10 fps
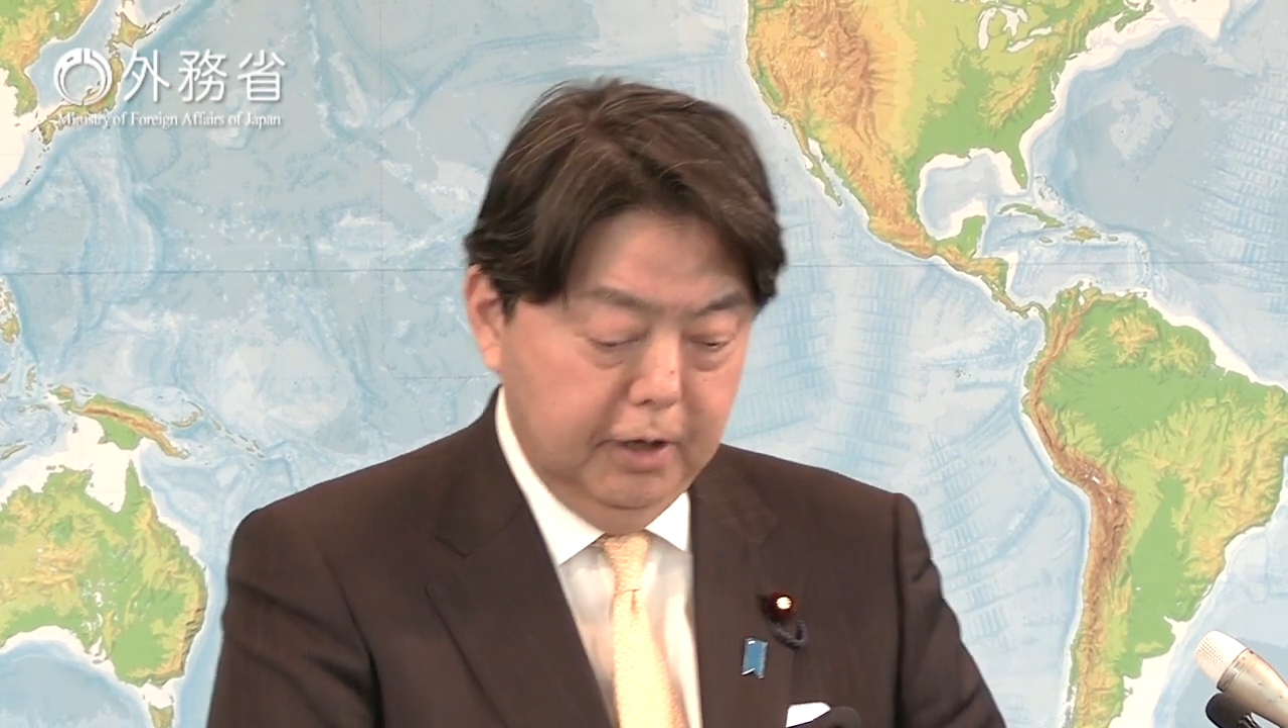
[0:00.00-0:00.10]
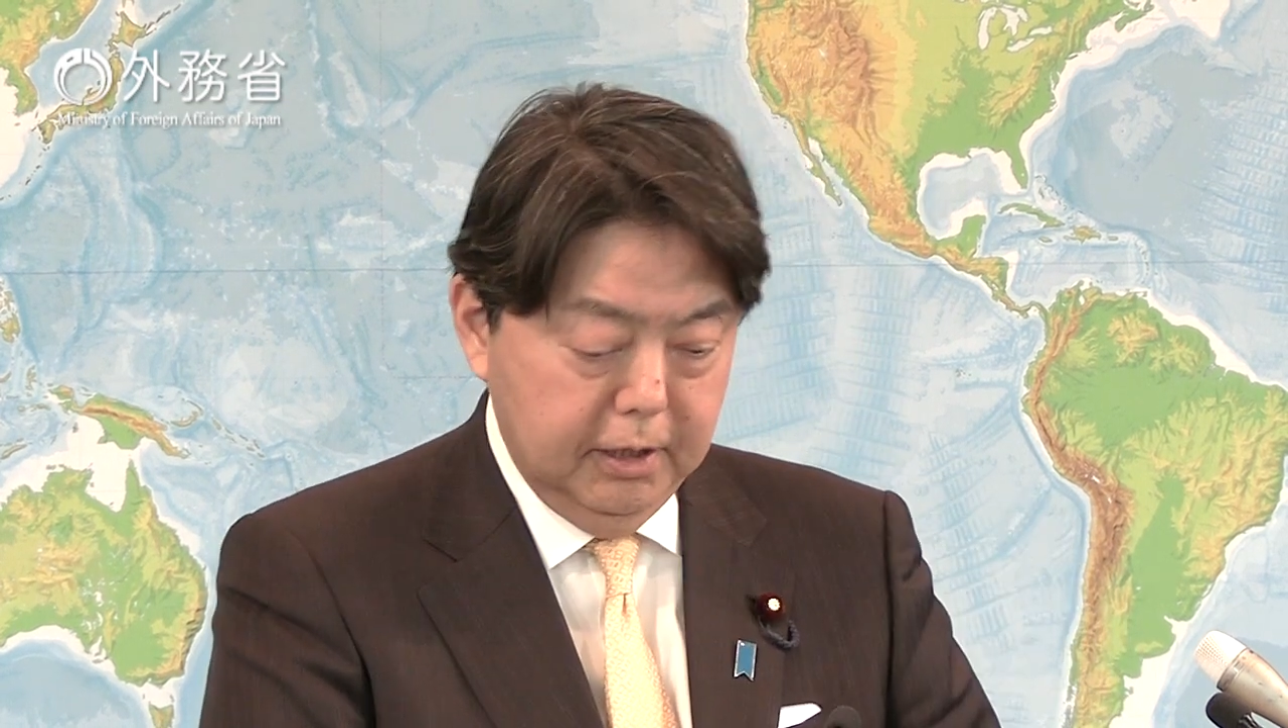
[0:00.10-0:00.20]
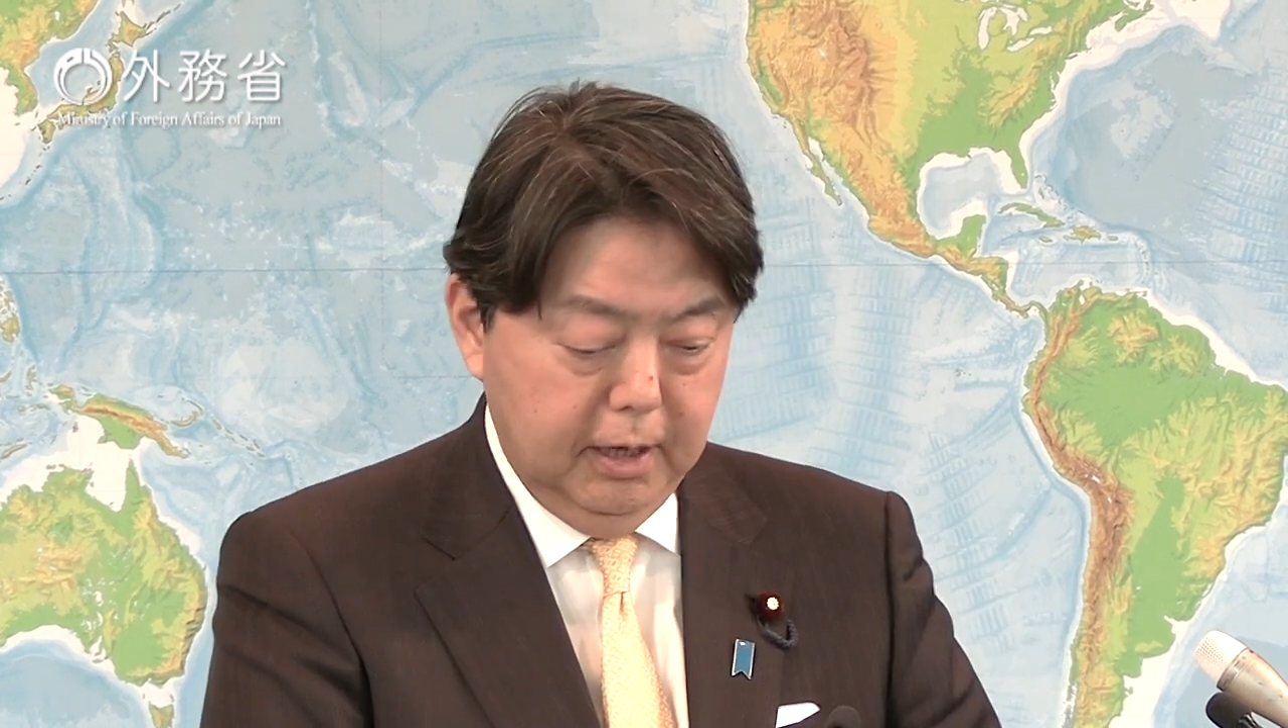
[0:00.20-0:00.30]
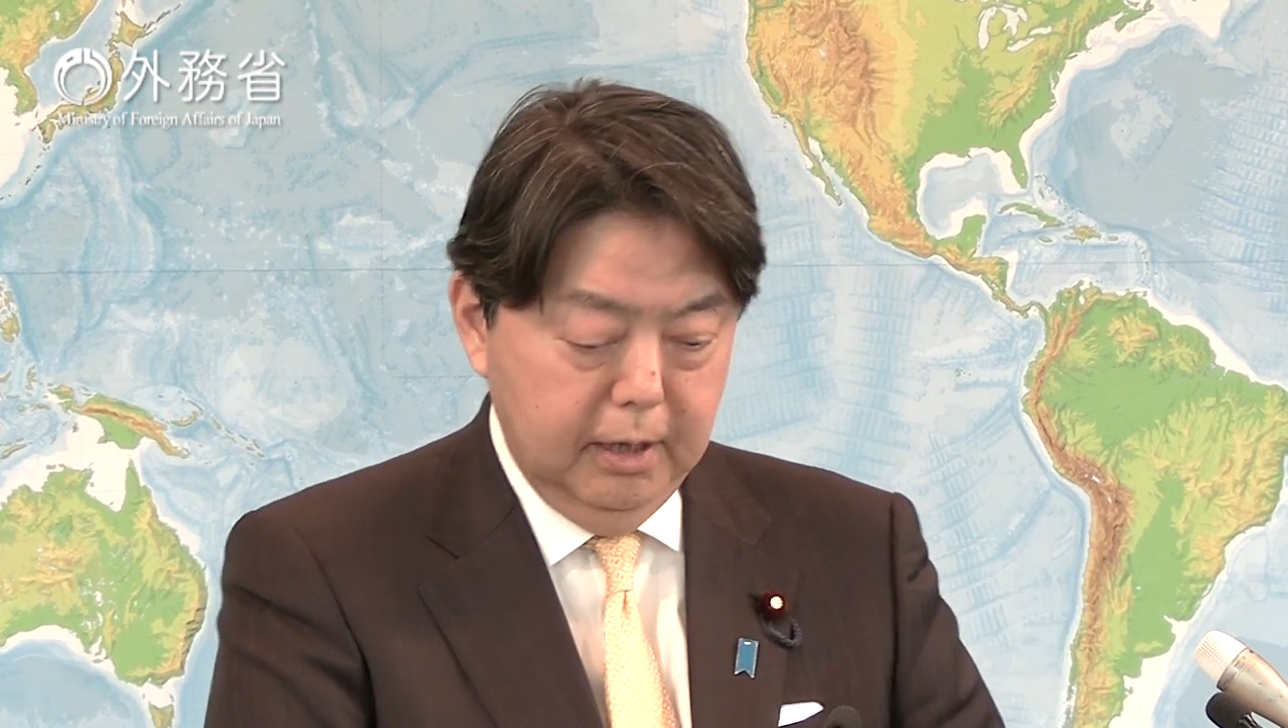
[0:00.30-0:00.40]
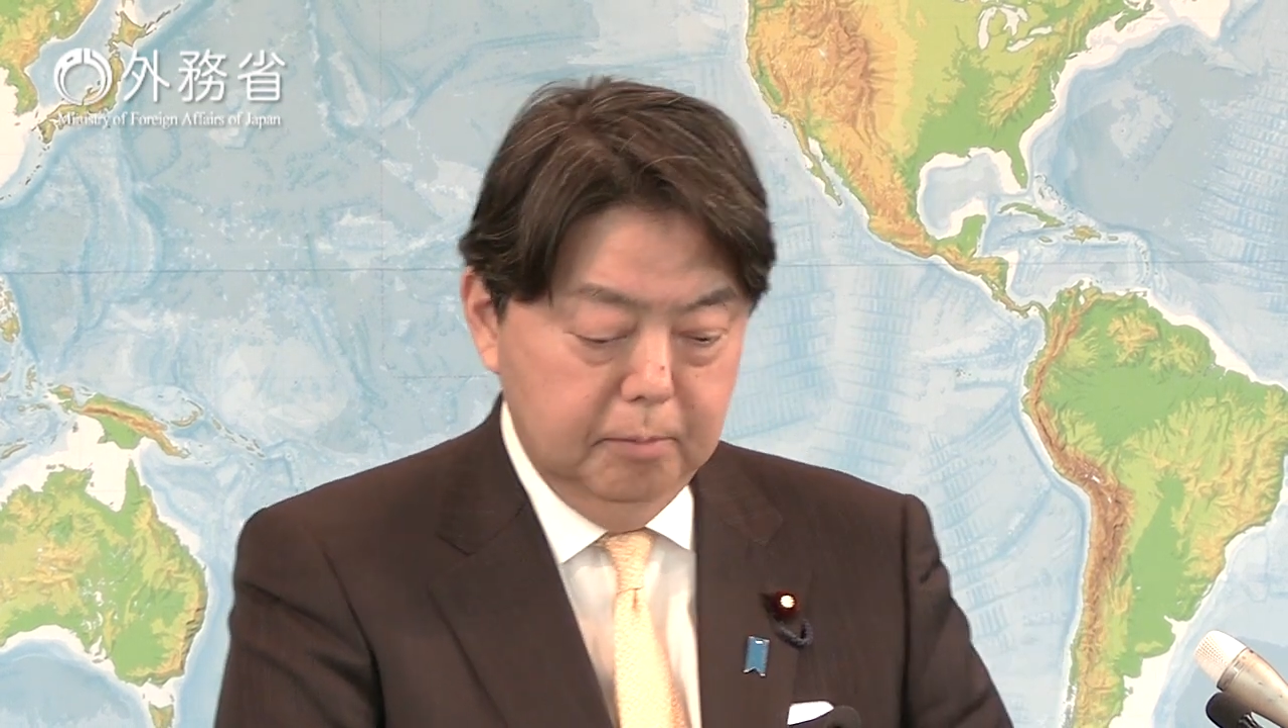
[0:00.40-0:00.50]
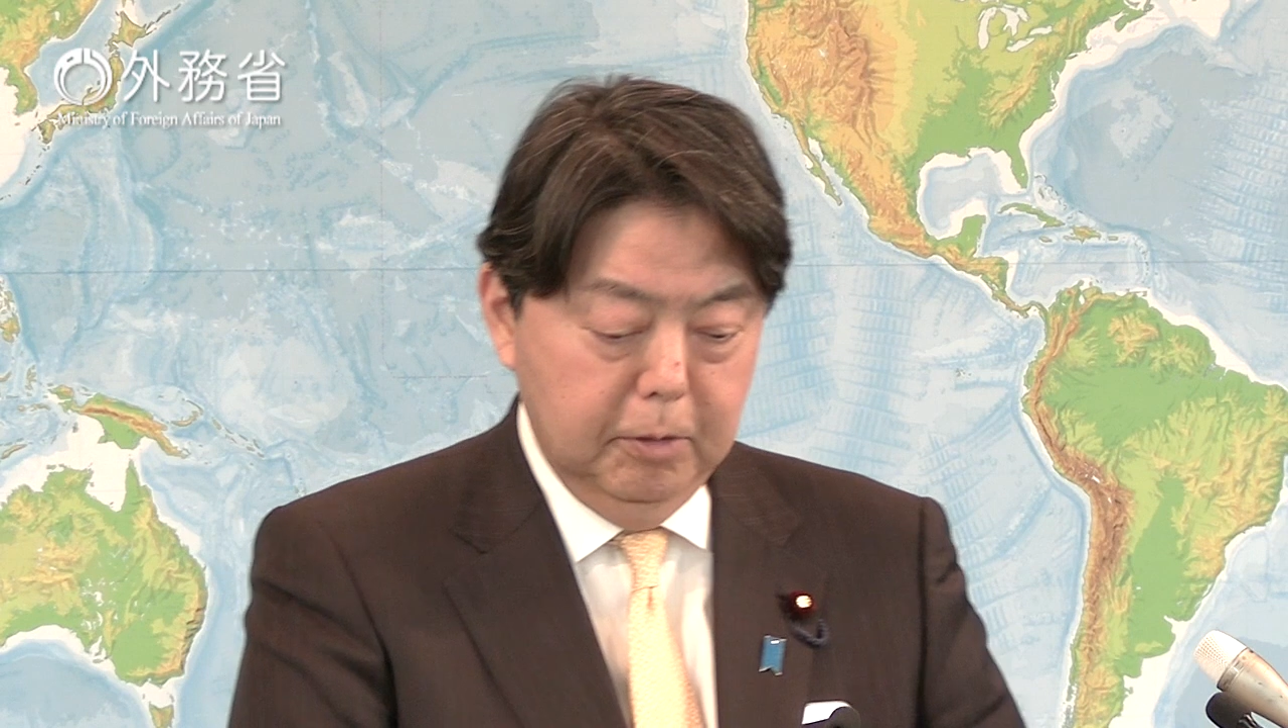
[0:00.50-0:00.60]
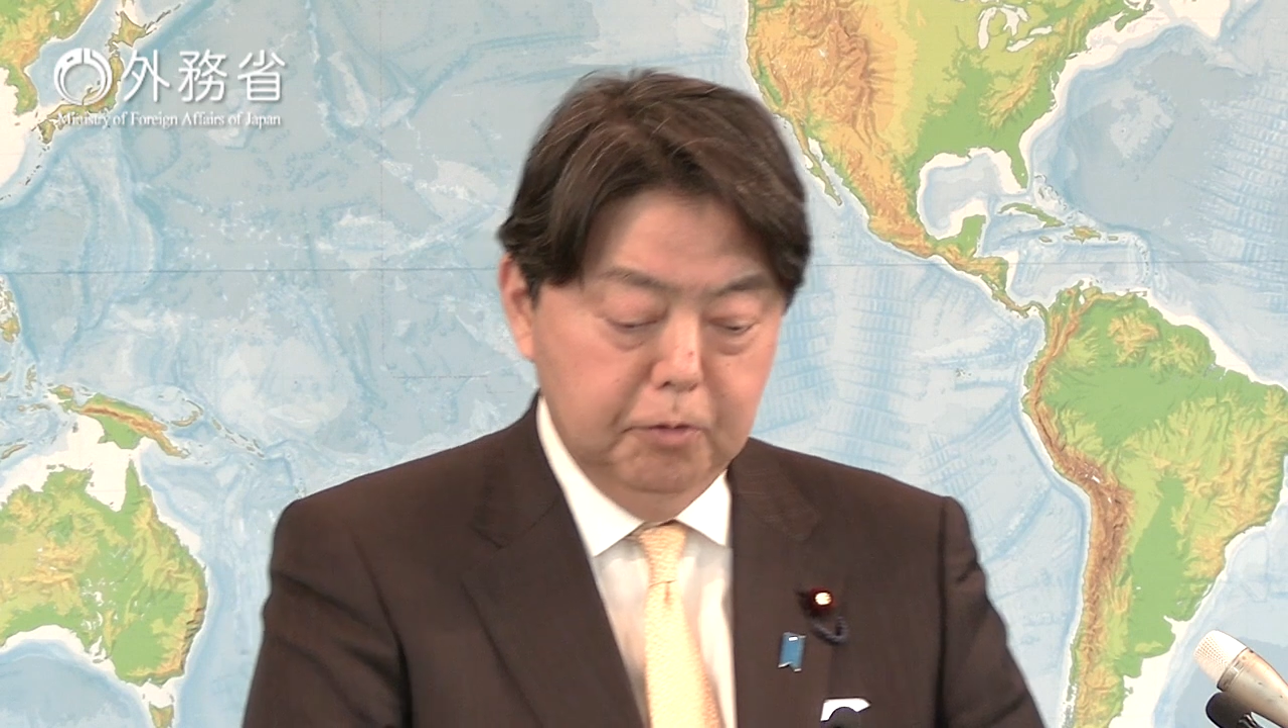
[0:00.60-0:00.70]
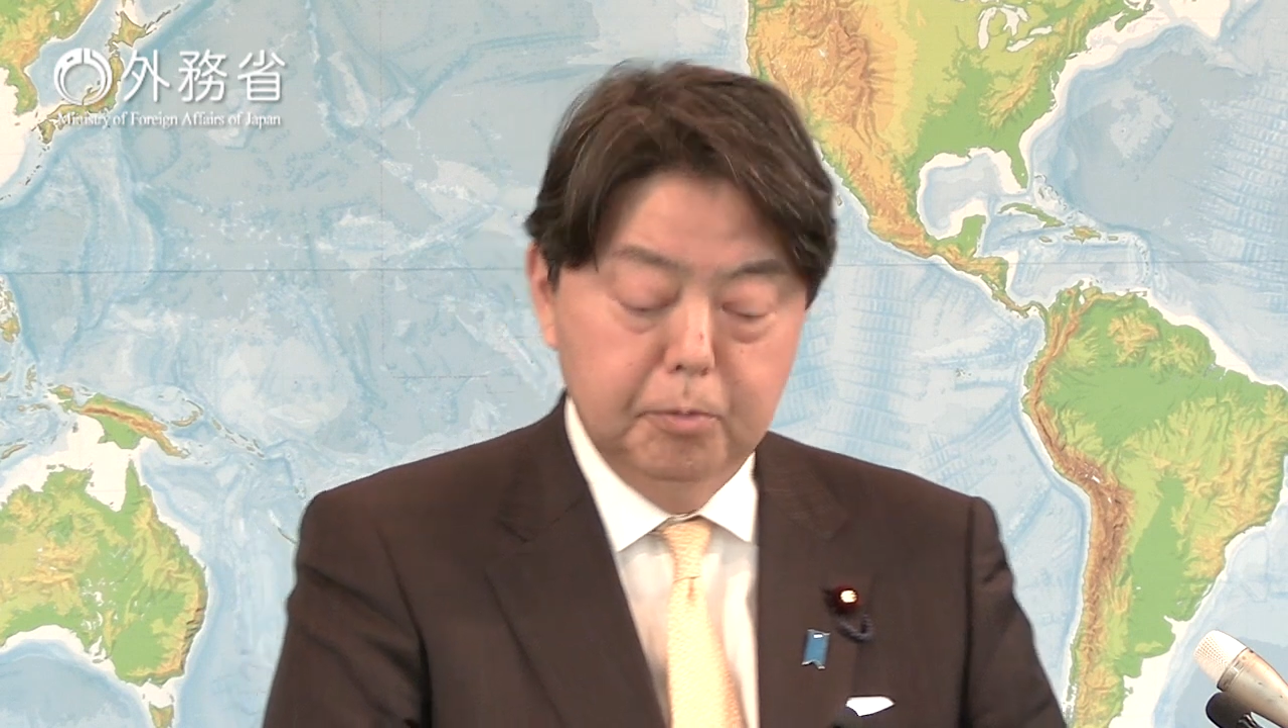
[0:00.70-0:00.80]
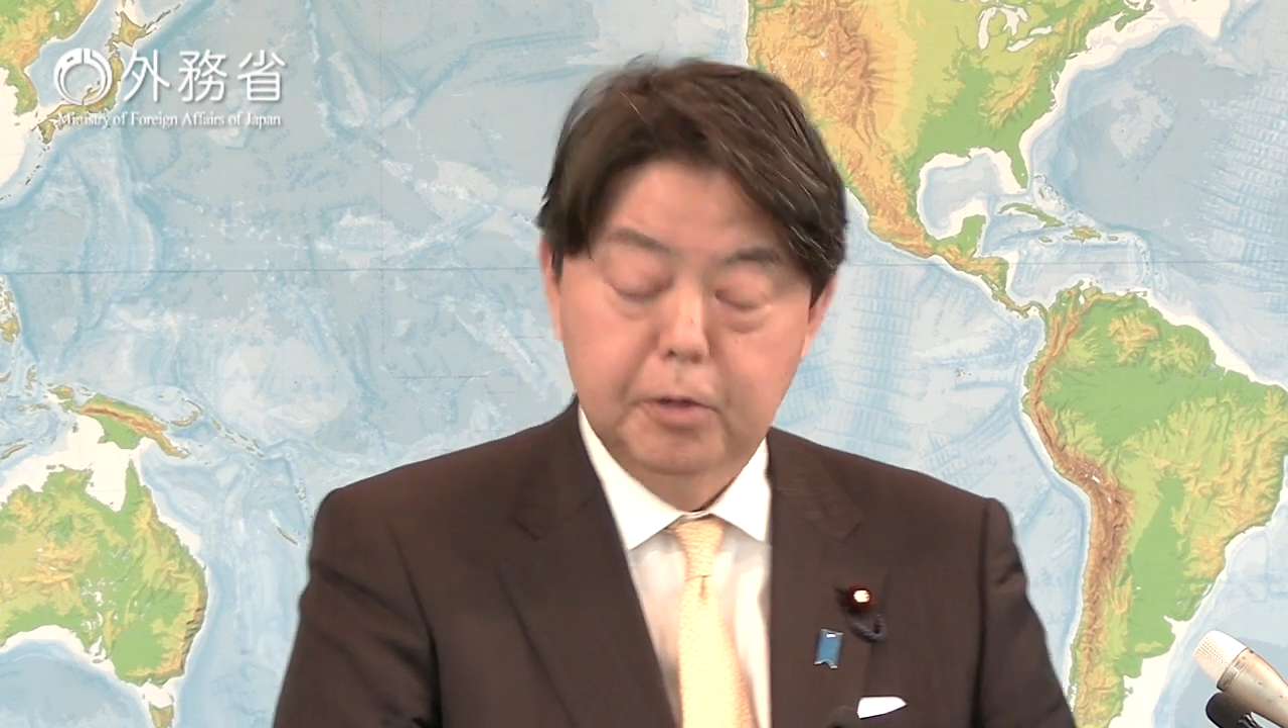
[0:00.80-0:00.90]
Prime Minister,